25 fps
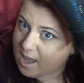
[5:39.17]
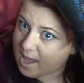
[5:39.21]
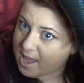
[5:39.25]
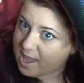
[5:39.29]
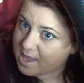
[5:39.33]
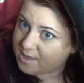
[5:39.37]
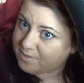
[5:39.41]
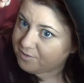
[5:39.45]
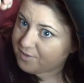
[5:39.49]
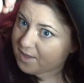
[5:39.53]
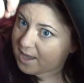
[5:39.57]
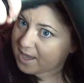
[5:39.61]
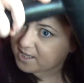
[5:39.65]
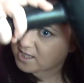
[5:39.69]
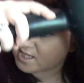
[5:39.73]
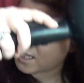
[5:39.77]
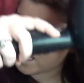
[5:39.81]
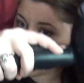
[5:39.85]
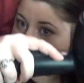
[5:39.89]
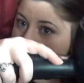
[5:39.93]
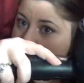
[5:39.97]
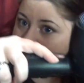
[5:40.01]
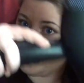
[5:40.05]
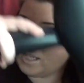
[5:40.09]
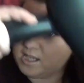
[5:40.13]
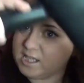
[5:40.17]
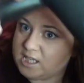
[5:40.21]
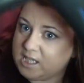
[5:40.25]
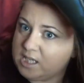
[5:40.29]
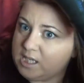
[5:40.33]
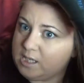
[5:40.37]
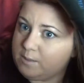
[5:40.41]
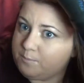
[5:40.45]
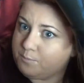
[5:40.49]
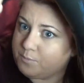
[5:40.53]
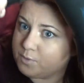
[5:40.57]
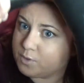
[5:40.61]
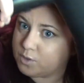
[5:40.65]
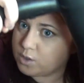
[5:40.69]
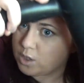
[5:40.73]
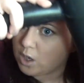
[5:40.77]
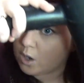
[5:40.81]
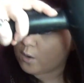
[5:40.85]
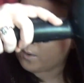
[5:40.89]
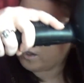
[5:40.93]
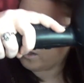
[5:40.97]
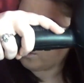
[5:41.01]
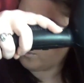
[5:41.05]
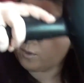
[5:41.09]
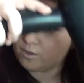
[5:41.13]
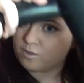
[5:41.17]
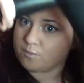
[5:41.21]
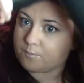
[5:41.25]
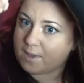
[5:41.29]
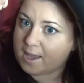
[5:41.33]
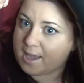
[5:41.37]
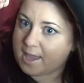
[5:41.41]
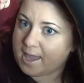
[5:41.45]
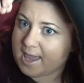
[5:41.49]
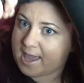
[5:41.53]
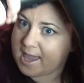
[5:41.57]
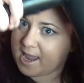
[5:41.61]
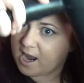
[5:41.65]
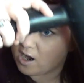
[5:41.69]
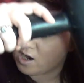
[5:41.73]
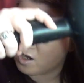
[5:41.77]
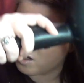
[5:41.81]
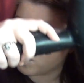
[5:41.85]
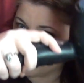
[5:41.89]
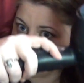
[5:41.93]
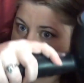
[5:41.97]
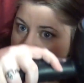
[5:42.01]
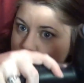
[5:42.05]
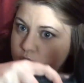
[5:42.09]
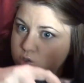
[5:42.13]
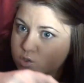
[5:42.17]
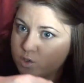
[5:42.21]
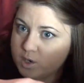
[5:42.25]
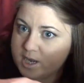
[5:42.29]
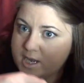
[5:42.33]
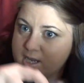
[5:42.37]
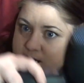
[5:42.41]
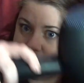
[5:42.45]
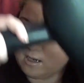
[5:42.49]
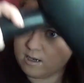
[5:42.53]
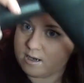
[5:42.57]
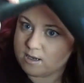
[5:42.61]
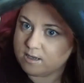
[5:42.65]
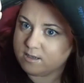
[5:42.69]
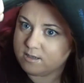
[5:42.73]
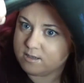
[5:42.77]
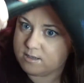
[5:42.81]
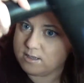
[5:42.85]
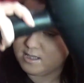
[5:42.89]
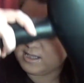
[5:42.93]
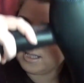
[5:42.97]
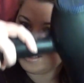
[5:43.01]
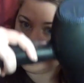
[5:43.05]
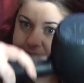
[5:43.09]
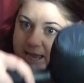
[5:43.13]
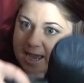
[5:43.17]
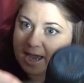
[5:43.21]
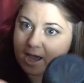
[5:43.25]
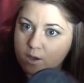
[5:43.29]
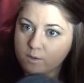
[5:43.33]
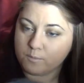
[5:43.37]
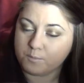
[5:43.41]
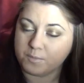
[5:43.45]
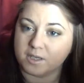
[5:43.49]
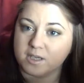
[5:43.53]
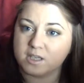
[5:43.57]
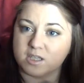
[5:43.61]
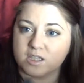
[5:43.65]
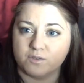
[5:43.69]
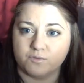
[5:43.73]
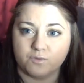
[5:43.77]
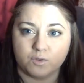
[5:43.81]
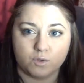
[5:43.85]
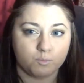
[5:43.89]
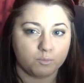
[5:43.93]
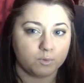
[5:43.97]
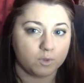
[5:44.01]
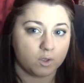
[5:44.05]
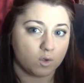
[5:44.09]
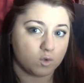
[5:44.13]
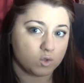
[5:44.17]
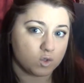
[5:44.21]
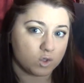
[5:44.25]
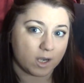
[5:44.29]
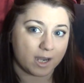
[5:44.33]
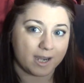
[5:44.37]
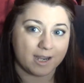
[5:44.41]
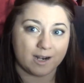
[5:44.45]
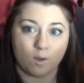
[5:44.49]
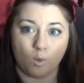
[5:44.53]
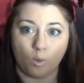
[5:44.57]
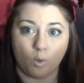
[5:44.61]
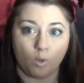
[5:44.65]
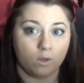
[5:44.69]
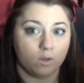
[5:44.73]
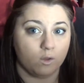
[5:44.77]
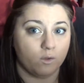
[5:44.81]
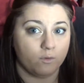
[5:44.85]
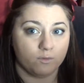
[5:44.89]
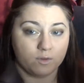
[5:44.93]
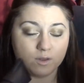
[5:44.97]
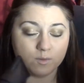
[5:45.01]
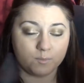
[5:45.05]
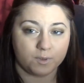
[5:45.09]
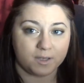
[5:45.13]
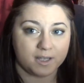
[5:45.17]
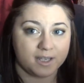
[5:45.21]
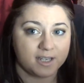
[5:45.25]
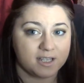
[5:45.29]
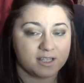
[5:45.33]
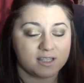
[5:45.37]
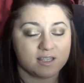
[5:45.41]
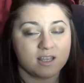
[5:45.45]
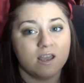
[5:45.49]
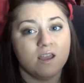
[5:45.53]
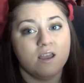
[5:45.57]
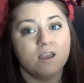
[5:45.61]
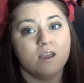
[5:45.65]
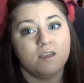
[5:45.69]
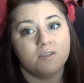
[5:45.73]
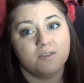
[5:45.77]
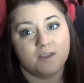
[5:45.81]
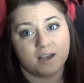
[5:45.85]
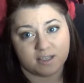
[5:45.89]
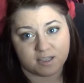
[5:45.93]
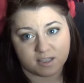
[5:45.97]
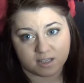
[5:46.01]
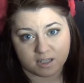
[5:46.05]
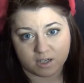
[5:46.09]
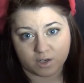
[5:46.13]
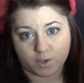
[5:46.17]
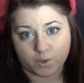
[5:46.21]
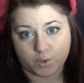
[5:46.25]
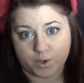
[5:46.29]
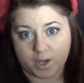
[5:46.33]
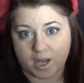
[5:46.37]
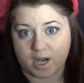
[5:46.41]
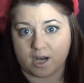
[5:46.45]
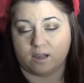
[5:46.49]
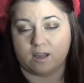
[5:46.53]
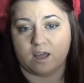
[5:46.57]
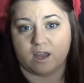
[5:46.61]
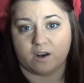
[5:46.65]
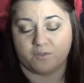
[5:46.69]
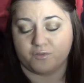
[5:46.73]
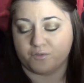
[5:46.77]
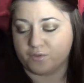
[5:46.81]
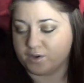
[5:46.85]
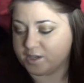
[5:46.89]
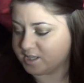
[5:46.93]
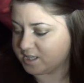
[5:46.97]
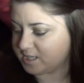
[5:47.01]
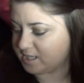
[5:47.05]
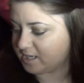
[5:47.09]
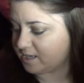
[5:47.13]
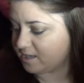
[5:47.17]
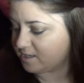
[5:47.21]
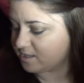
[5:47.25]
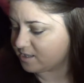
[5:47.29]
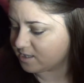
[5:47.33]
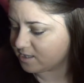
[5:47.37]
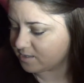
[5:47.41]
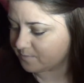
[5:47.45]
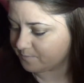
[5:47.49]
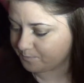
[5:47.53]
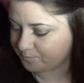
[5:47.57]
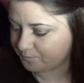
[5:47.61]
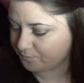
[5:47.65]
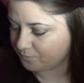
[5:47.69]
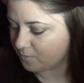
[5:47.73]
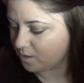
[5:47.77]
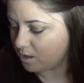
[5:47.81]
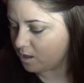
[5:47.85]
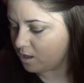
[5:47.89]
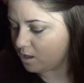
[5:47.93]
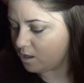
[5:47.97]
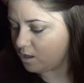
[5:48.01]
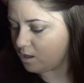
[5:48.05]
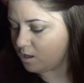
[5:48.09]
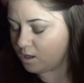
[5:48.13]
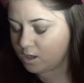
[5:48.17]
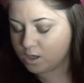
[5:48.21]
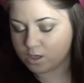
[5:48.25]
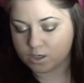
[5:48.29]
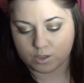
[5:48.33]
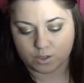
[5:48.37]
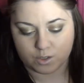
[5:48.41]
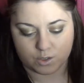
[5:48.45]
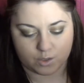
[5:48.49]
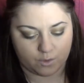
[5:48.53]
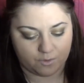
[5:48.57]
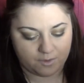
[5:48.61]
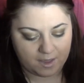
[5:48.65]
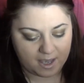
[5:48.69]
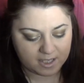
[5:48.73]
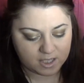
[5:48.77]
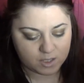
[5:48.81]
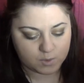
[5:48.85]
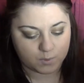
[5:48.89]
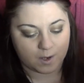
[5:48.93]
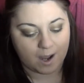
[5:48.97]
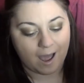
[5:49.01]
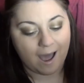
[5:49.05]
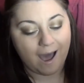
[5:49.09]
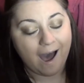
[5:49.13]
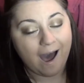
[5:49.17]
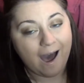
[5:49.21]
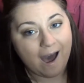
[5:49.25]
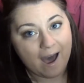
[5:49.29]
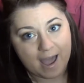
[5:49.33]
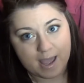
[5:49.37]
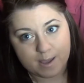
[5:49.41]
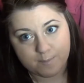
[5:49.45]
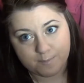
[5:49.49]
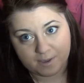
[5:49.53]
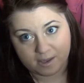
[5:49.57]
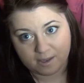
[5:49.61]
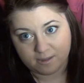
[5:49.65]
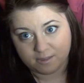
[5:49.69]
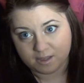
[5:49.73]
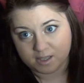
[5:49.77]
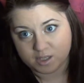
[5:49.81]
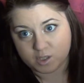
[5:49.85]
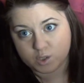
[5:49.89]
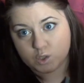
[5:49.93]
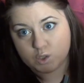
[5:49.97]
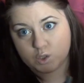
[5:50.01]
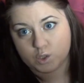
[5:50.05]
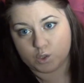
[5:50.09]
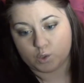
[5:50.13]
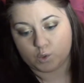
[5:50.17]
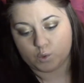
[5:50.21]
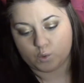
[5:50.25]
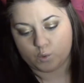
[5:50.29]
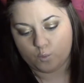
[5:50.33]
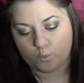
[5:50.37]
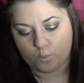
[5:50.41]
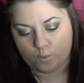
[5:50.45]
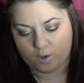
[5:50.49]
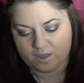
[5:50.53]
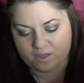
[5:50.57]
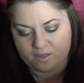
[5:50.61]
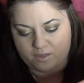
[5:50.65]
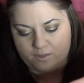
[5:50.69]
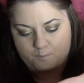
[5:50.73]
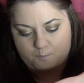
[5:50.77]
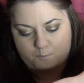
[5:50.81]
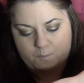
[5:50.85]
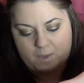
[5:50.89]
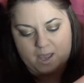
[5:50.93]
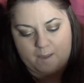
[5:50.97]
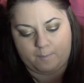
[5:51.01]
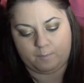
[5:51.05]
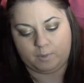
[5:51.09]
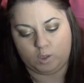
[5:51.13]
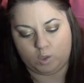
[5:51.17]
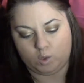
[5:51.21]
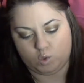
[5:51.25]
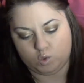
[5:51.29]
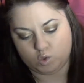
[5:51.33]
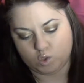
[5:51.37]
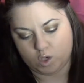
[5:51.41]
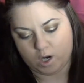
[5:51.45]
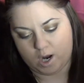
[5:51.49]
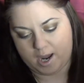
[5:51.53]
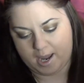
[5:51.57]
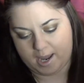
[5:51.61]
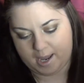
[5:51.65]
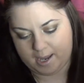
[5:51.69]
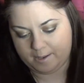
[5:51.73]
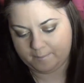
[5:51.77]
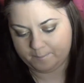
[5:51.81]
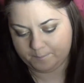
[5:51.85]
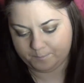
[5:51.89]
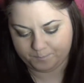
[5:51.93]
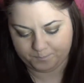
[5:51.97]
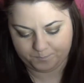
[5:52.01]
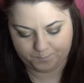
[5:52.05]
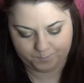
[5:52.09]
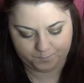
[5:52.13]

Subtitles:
and that's how I keep going with my hair, is straight down, because if you blow dry it all over the place, that's going to create a lot of frizziness. So that's what I mainly do with my blow drying.